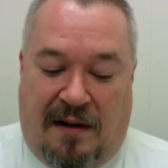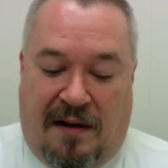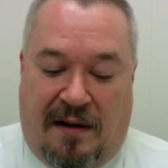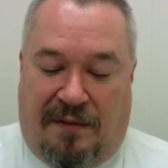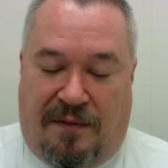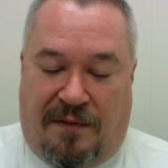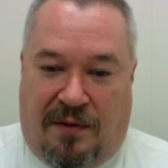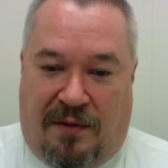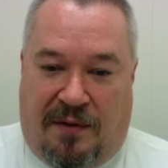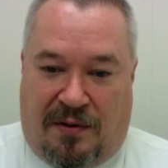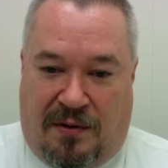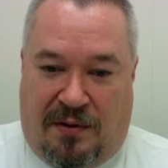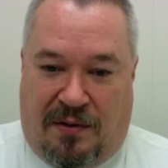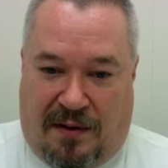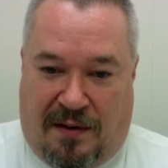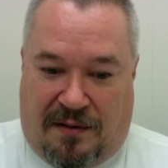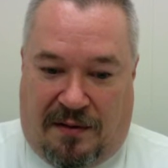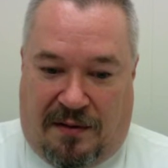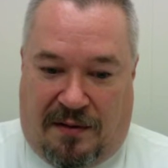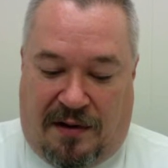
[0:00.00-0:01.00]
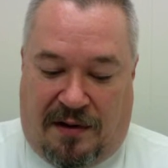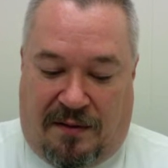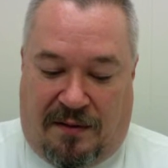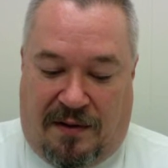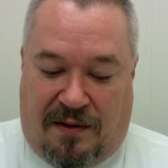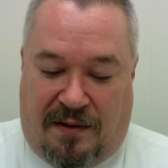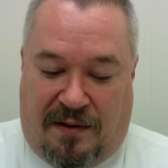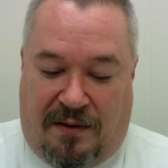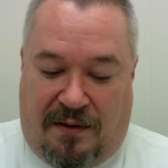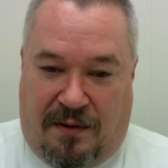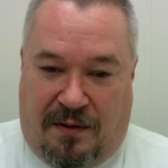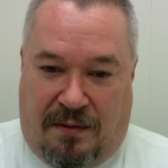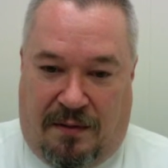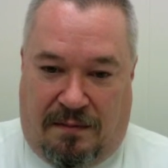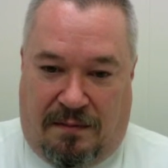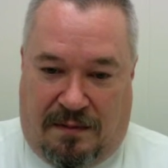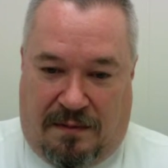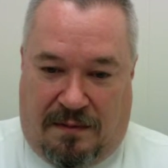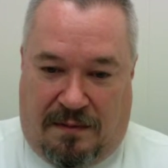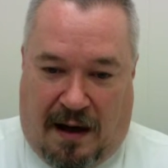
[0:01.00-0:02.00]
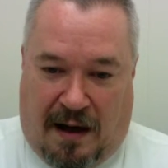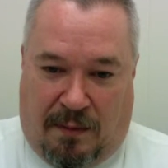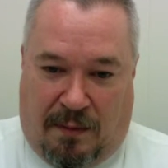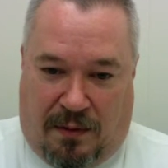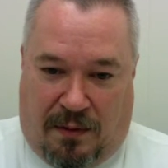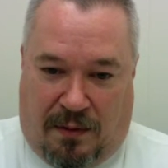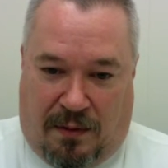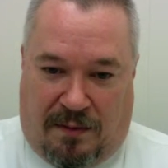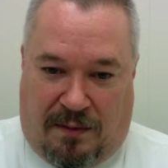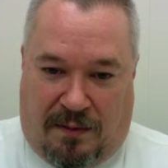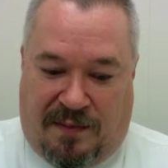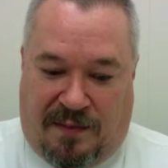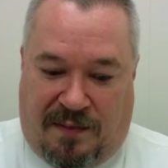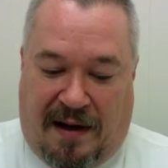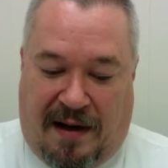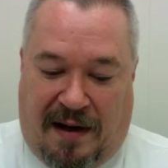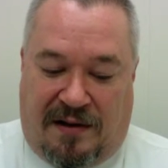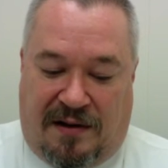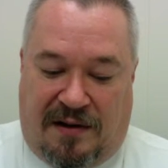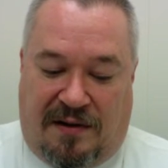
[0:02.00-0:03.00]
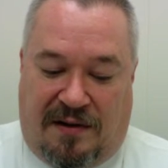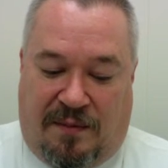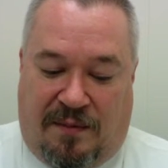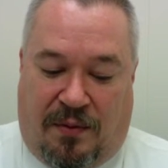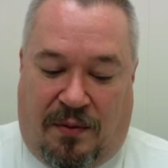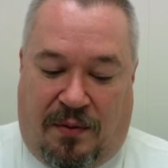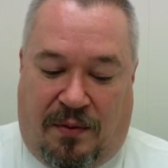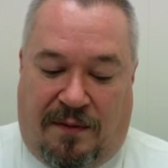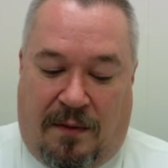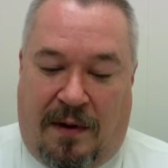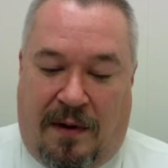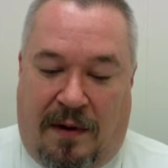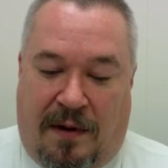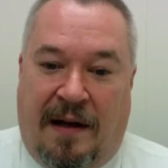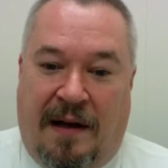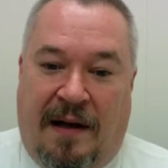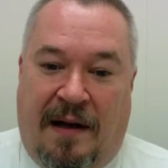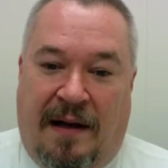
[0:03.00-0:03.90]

If there were two other children who the obligor was paying support for,